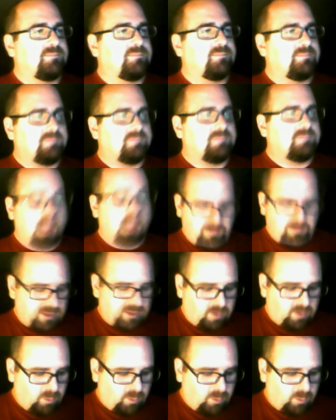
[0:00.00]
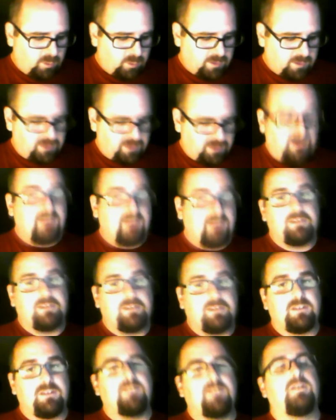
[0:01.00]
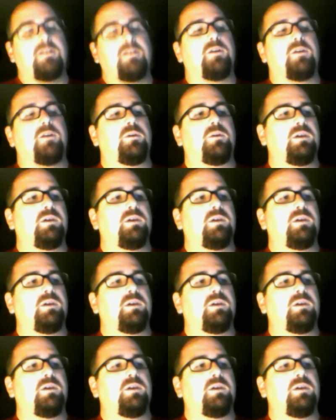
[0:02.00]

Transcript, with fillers: a big hole on your roster. So,